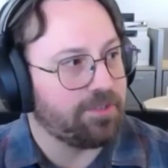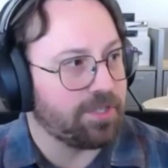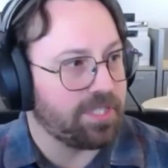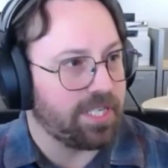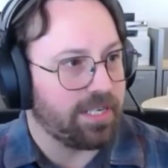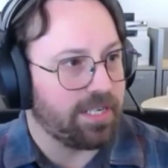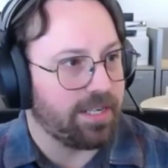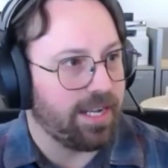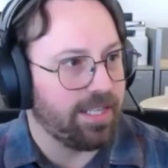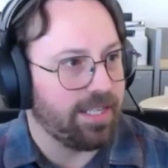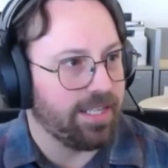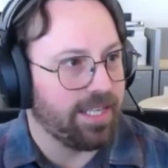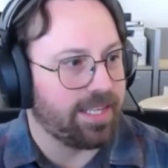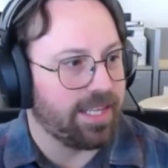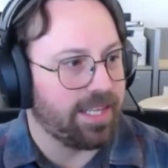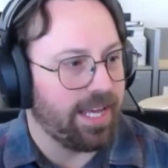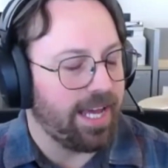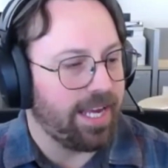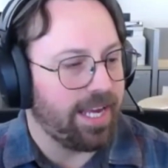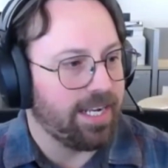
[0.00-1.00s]
really interesting. I
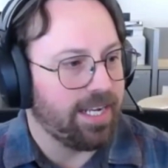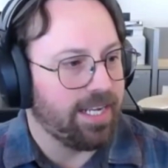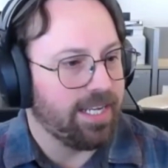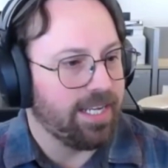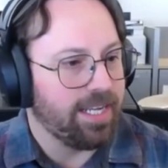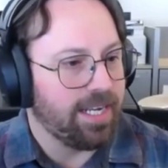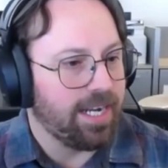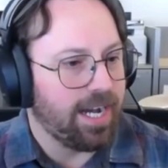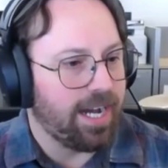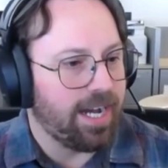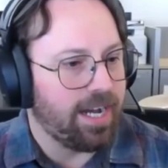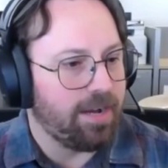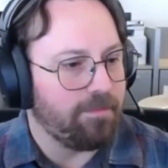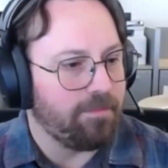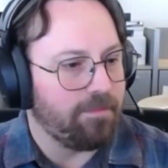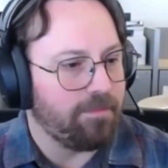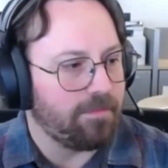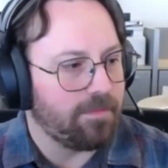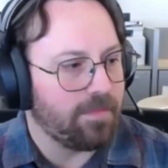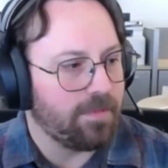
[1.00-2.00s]
like that.
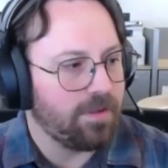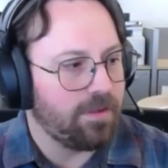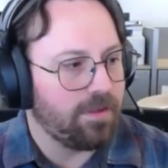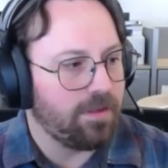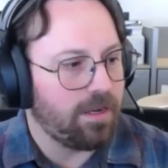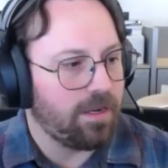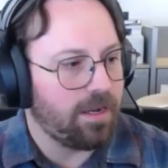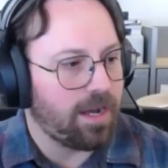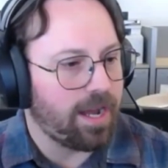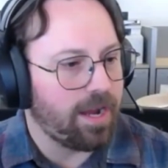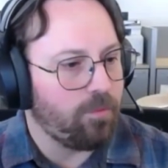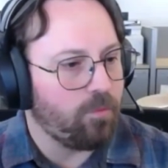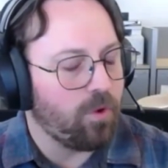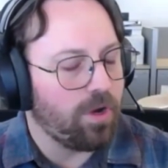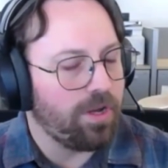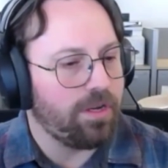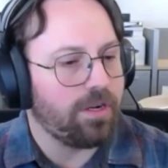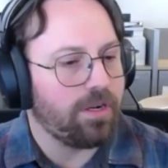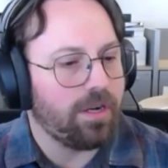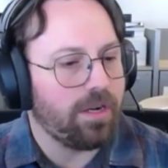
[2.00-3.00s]
I
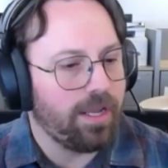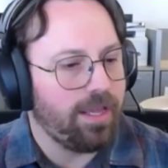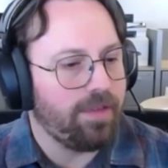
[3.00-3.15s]
wonder